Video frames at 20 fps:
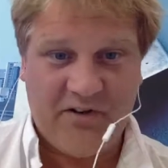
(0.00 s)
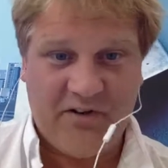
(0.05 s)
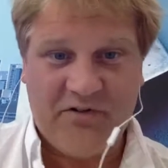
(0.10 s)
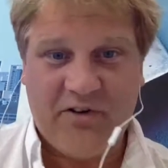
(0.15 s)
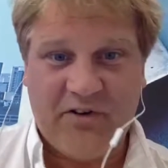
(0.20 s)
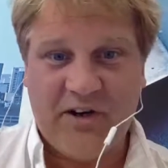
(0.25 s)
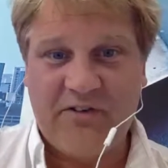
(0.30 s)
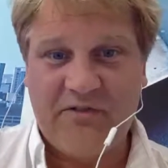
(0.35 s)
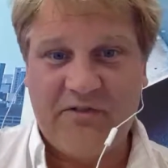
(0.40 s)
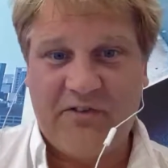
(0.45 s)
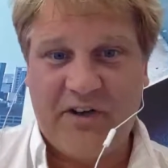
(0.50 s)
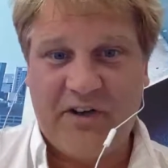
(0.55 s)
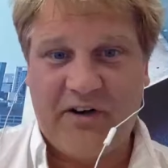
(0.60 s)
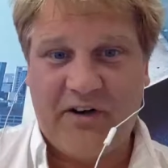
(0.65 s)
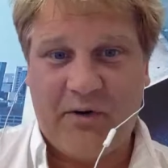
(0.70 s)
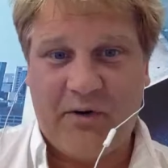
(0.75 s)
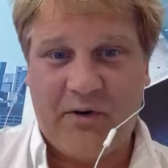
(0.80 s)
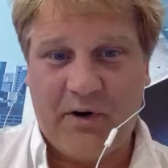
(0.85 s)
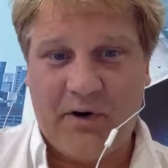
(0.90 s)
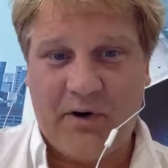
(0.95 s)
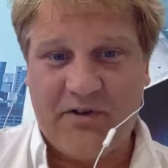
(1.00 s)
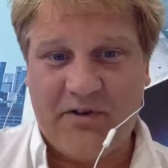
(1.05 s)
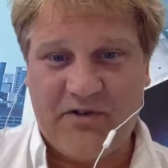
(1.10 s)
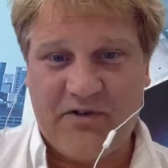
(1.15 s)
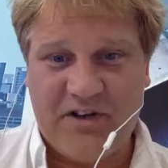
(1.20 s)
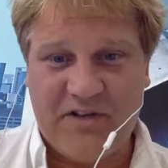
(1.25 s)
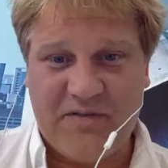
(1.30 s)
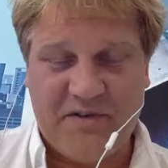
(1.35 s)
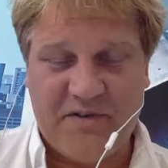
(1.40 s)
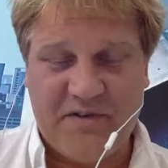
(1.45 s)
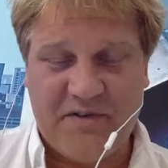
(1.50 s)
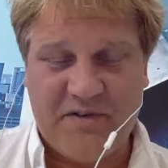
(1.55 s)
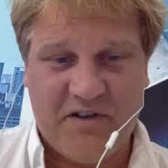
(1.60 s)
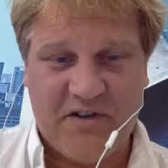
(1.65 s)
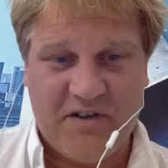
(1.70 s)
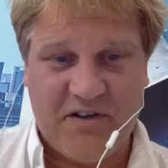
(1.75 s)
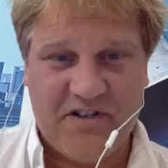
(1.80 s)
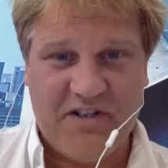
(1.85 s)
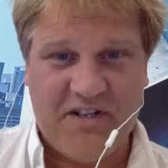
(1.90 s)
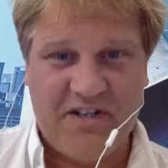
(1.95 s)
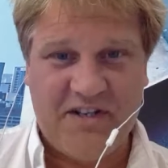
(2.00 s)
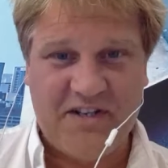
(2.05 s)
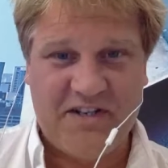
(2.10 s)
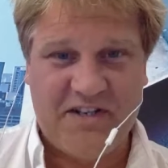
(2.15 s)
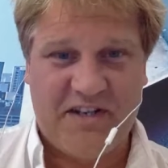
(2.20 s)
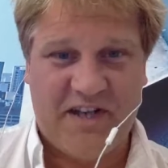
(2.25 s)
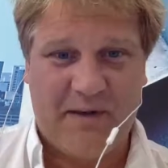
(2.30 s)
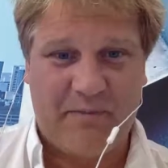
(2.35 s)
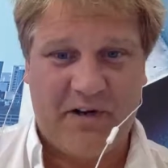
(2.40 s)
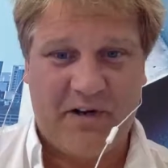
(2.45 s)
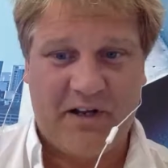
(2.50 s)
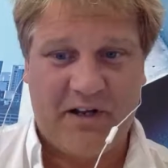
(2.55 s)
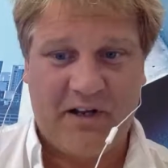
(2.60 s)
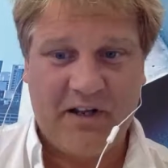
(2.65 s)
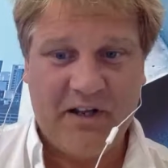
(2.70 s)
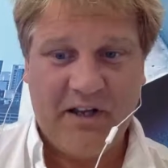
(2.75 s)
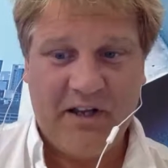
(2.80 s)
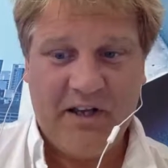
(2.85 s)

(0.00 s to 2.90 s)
and you're trying to figure out where the transmission of the disease is happening,